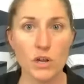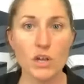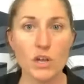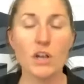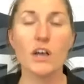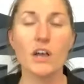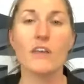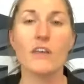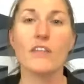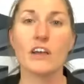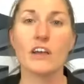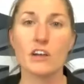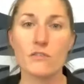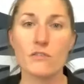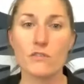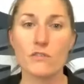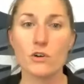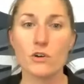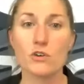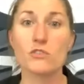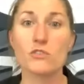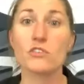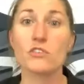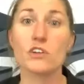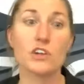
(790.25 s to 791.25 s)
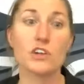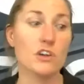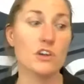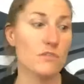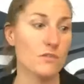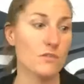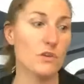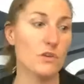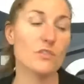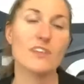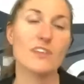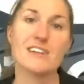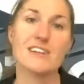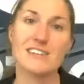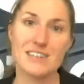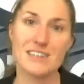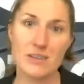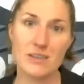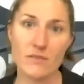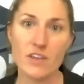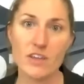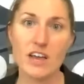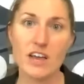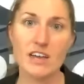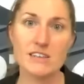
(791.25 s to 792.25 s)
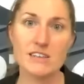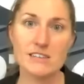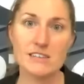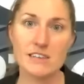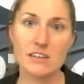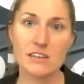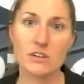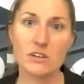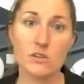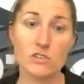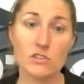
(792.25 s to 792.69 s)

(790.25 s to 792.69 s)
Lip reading: And that converter is going to convert that TVI signal